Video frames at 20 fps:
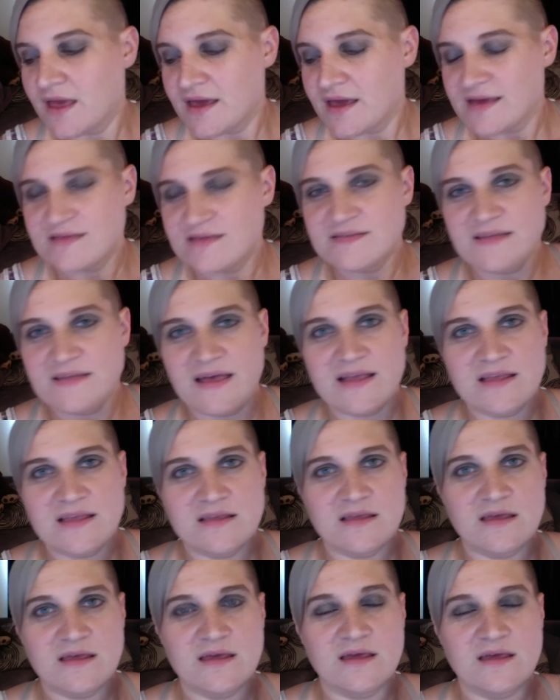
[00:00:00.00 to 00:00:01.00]
is that
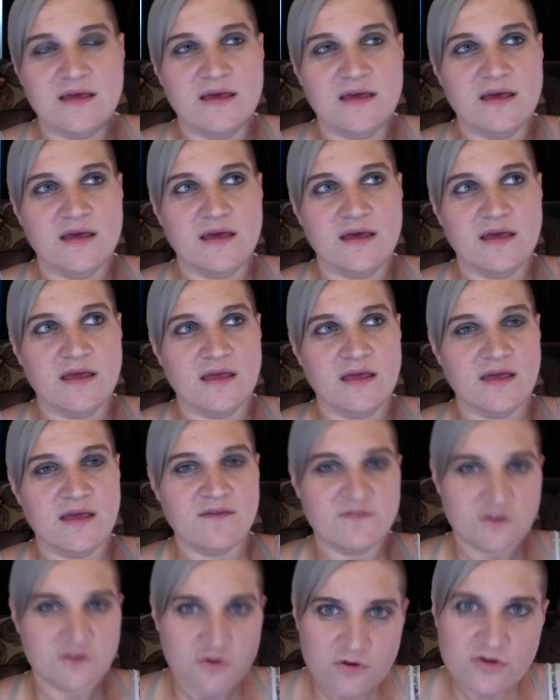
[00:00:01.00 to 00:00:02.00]

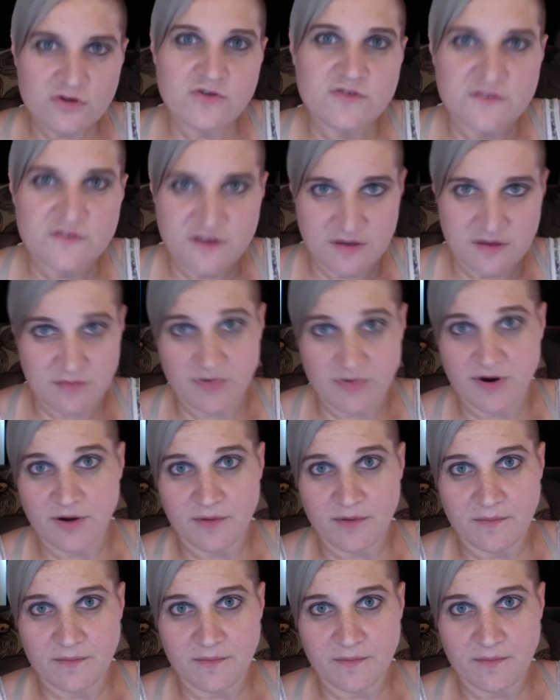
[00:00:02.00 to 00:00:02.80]
if you use GENEPRO